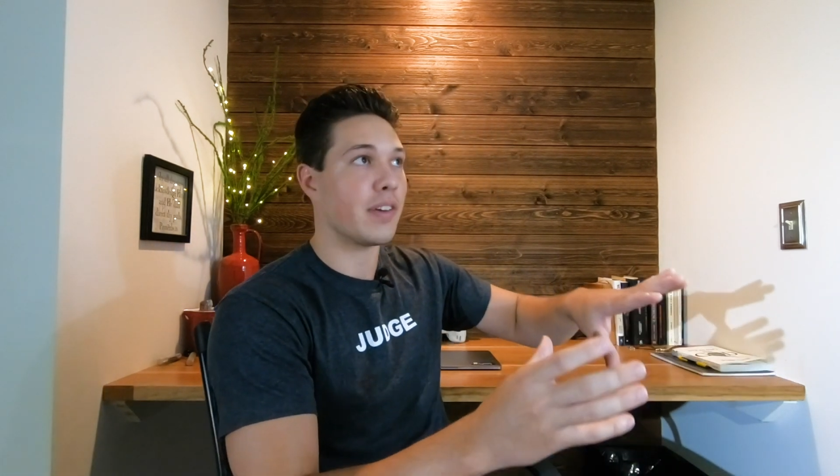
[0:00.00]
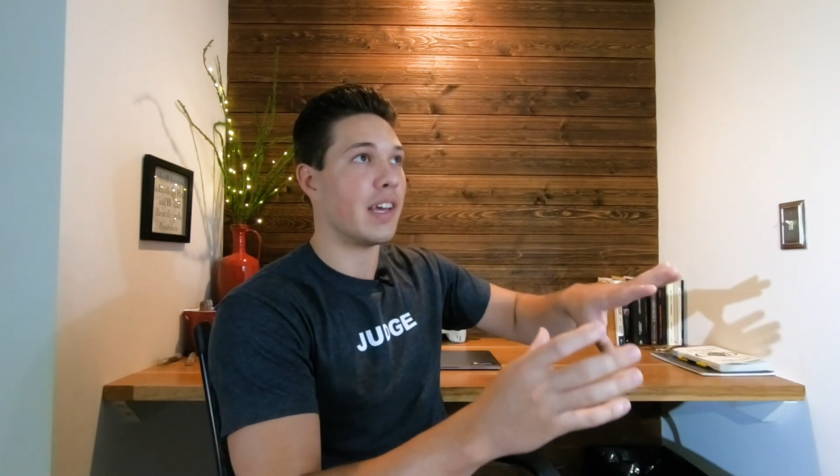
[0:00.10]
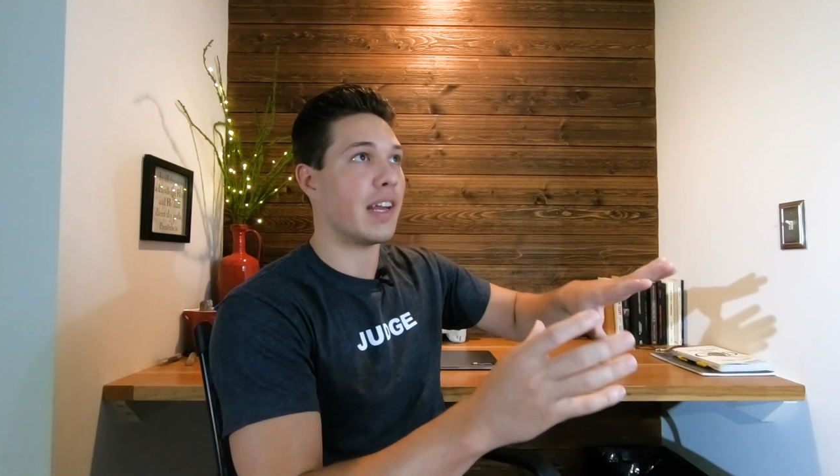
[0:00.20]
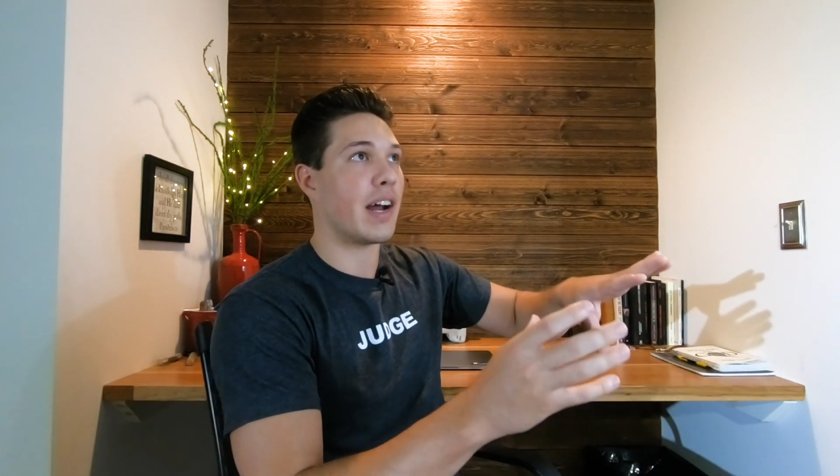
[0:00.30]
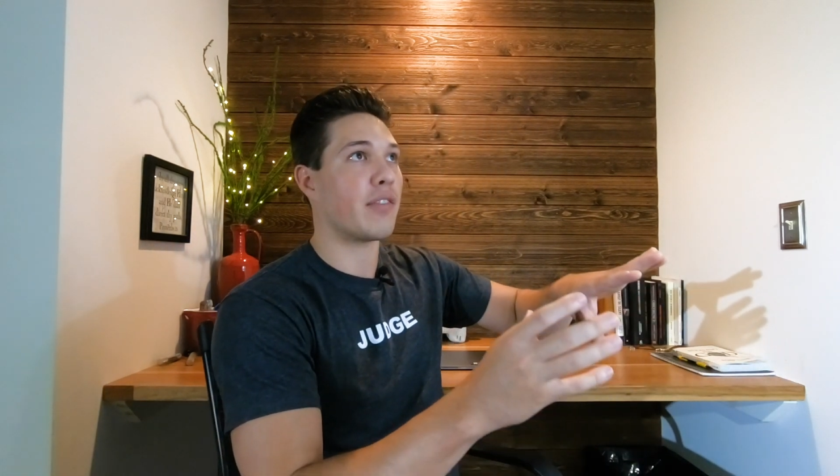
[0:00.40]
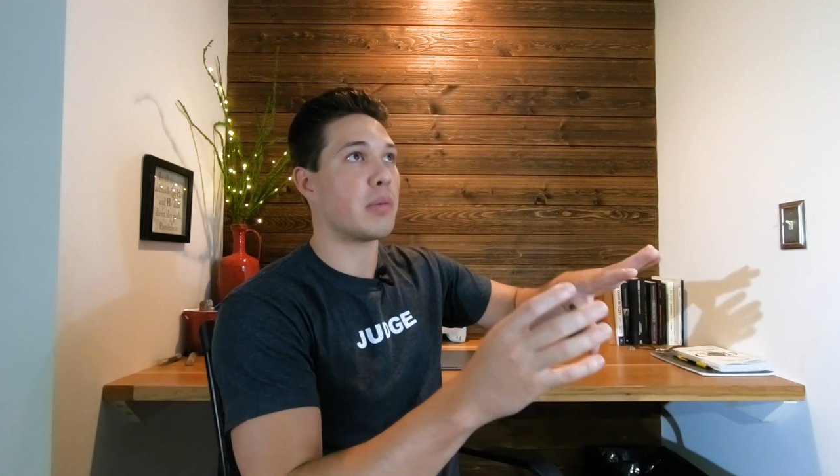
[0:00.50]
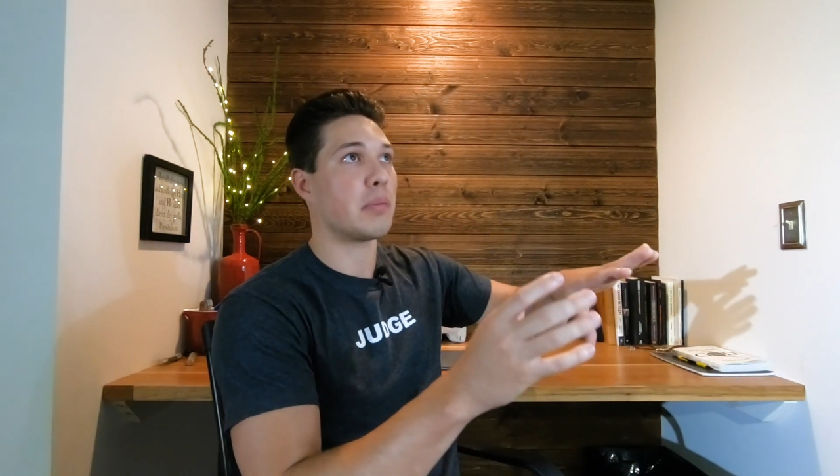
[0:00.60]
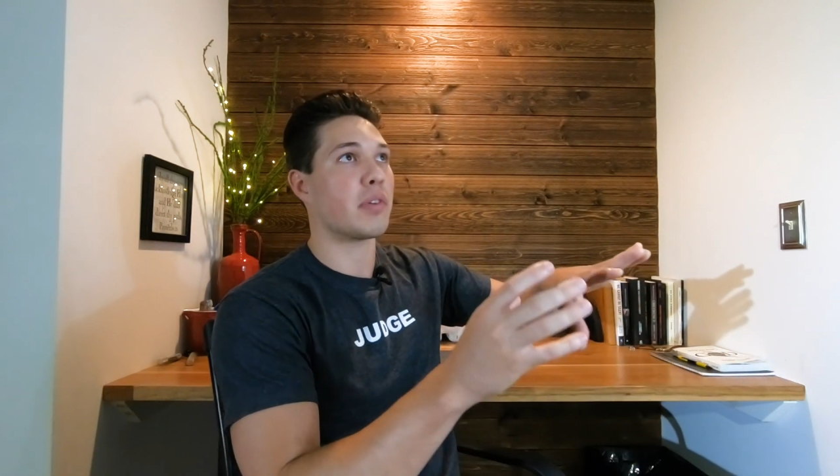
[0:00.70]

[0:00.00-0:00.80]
and I remember